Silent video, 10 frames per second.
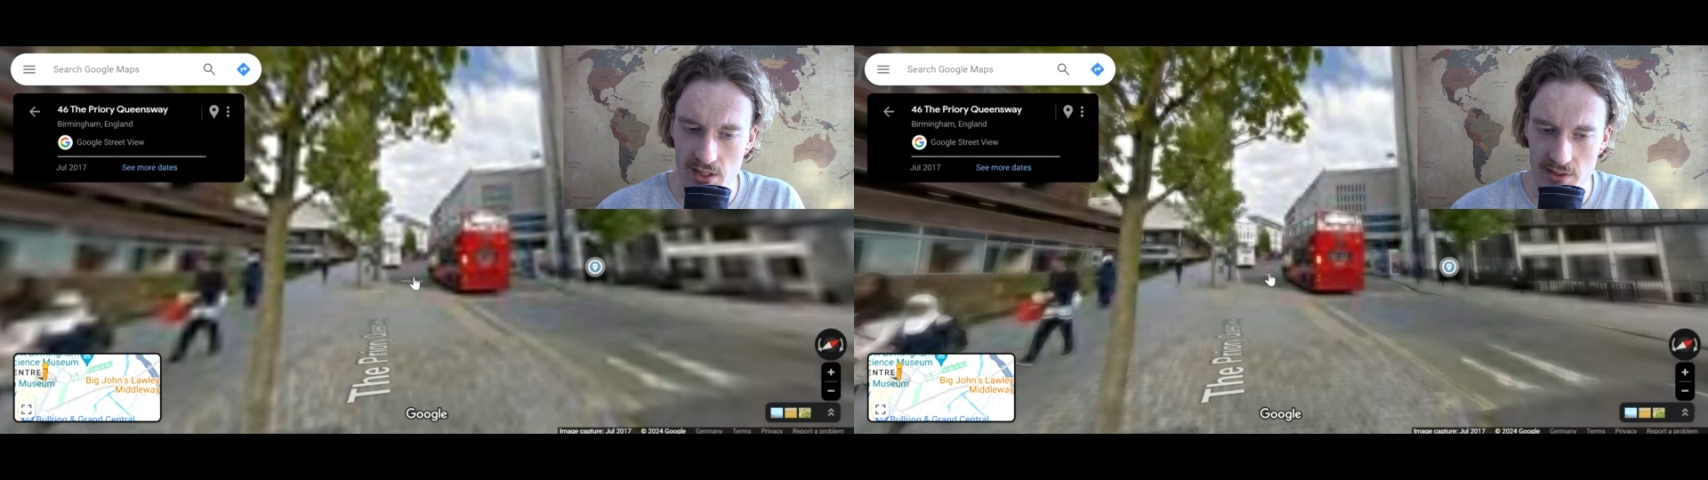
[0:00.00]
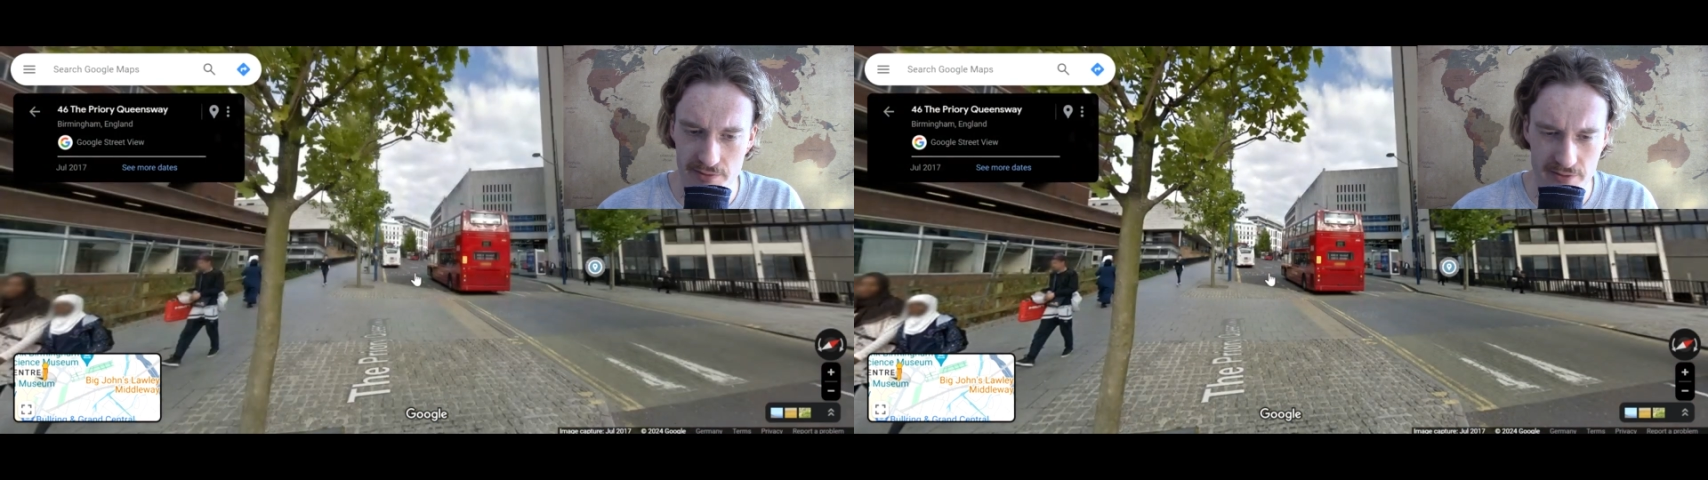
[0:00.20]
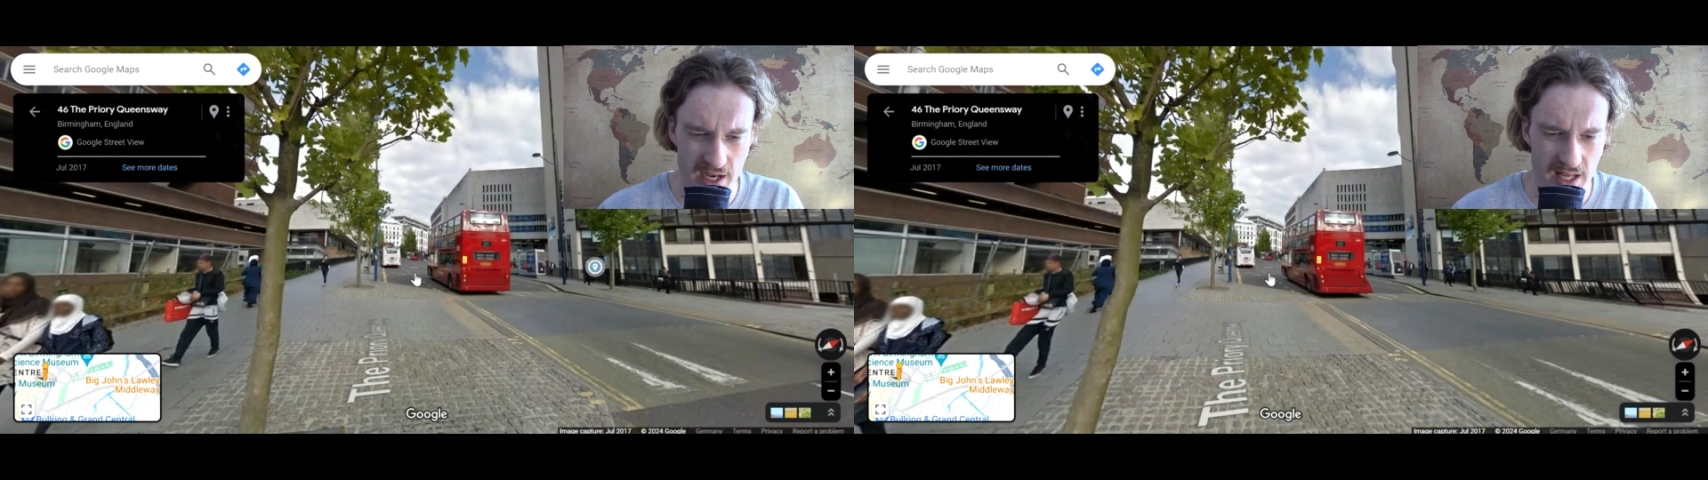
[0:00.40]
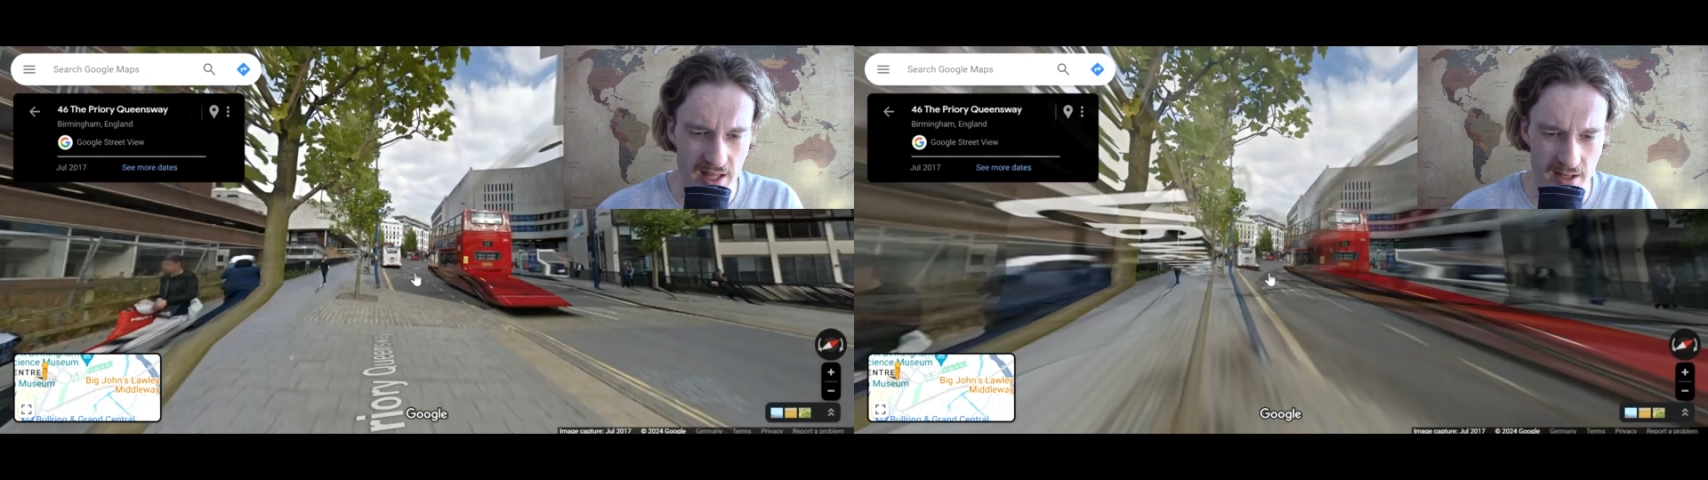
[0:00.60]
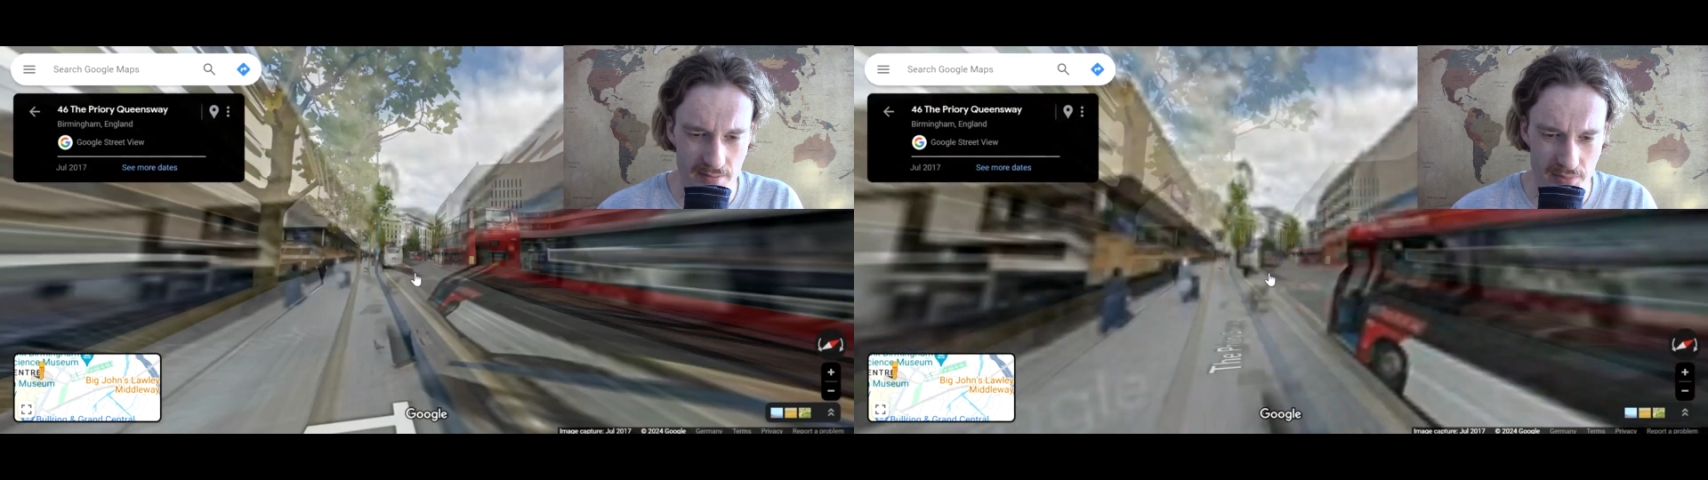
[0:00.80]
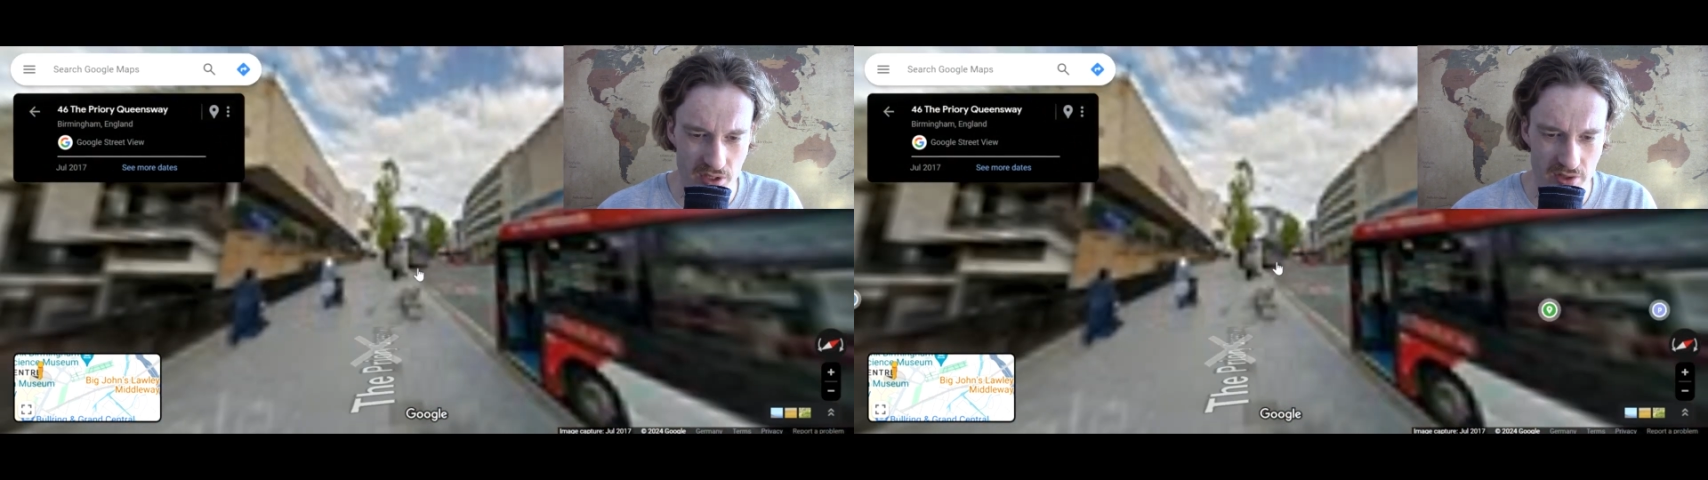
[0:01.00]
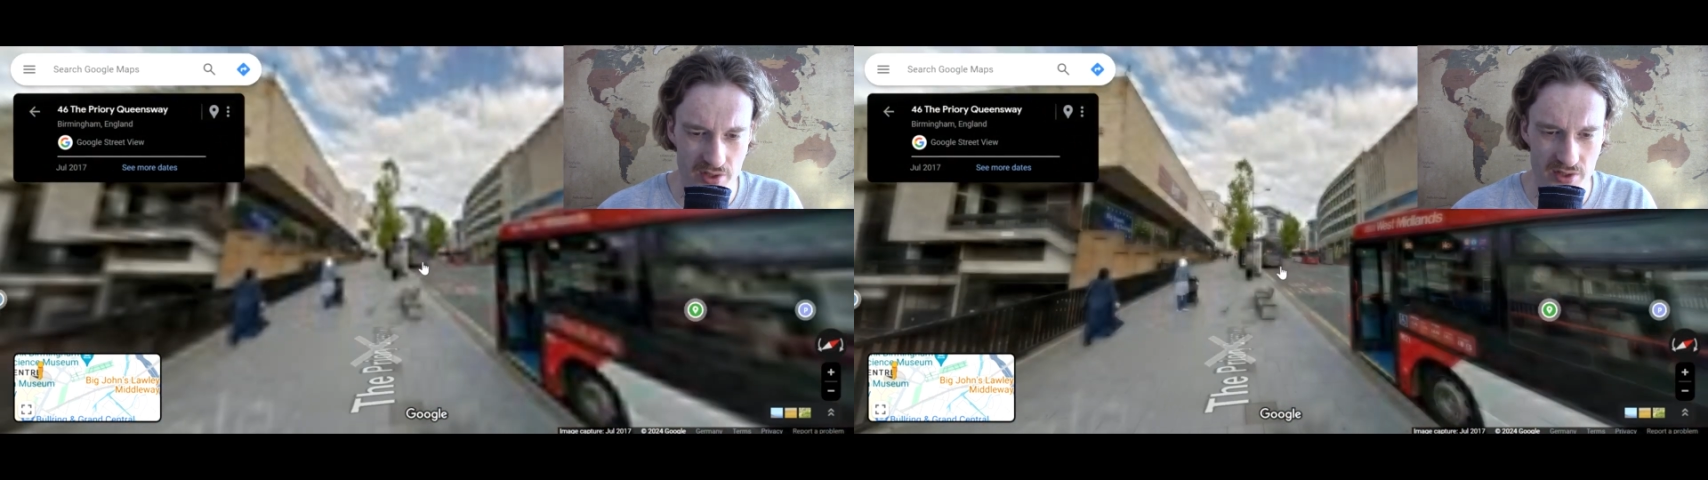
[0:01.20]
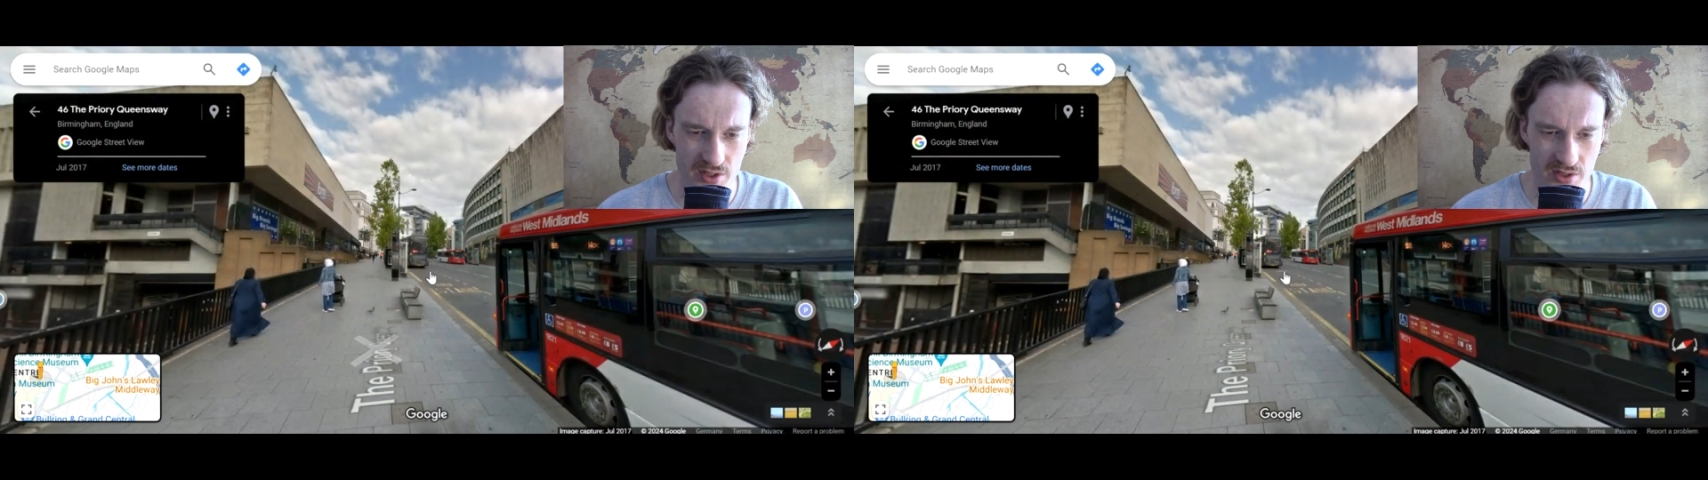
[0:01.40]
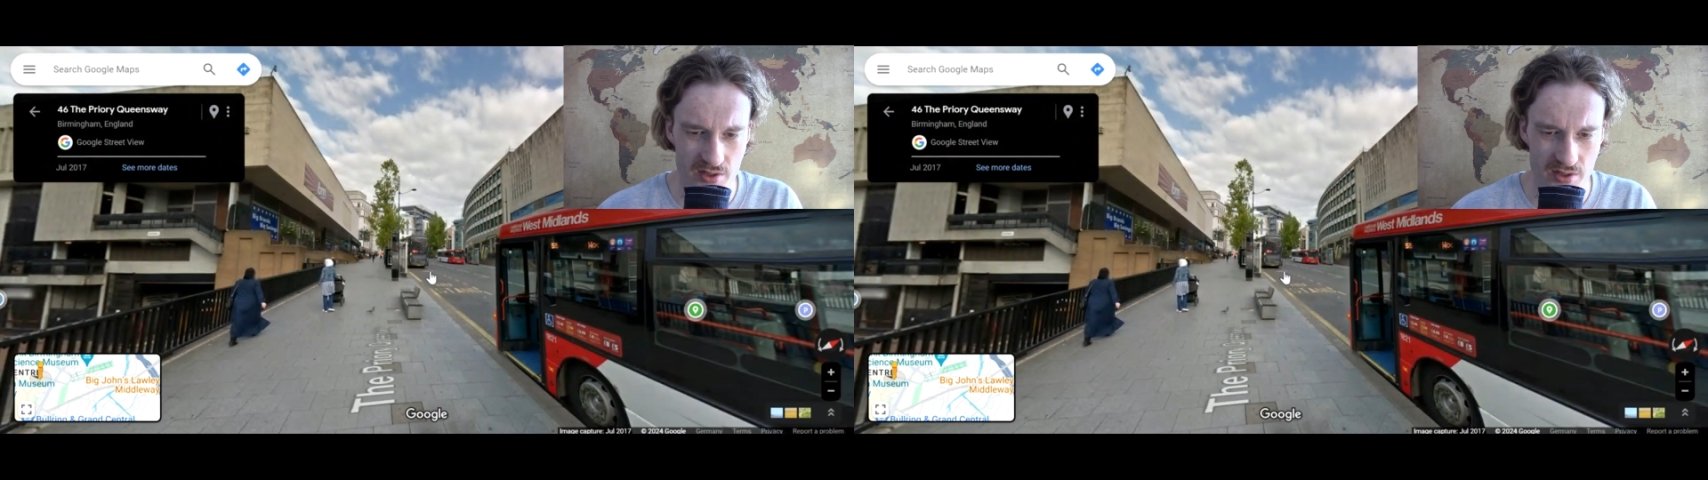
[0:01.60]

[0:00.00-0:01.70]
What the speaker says: define them, because,